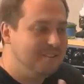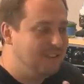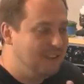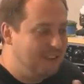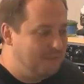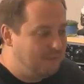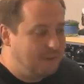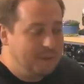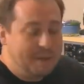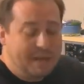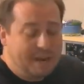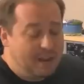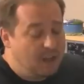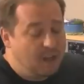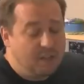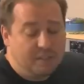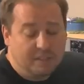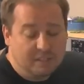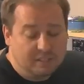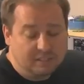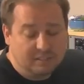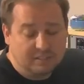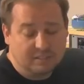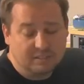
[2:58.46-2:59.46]
about all
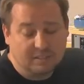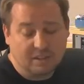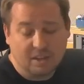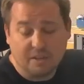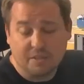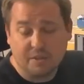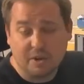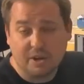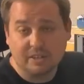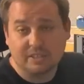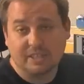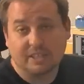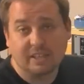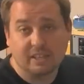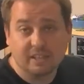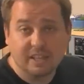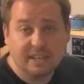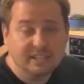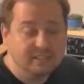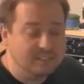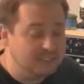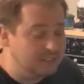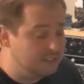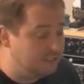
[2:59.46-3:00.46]
these other
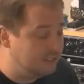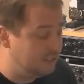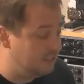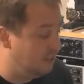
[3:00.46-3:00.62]
articulations.